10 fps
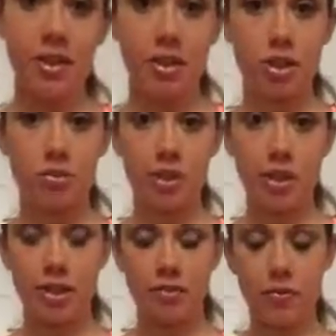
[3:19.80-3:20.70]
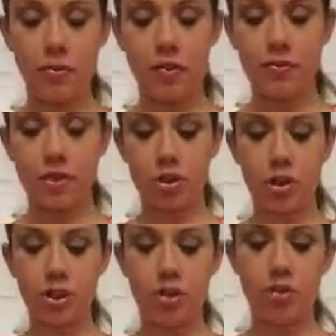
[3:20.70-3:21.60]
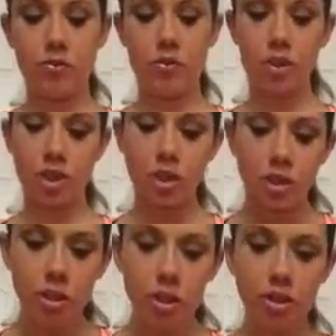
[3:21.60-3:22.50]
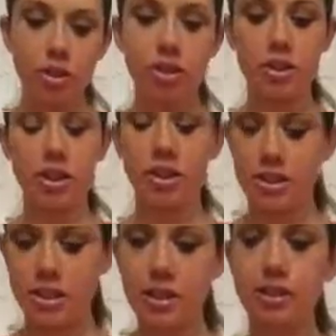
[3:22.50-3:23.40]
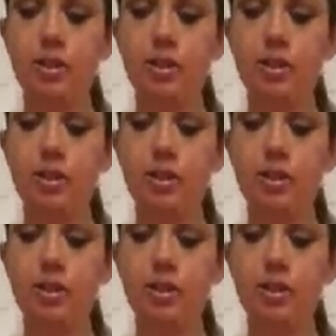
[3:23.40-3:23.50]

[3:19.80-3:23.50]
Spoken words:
just be careful if you're trying to go for a dark color. Just let it sit a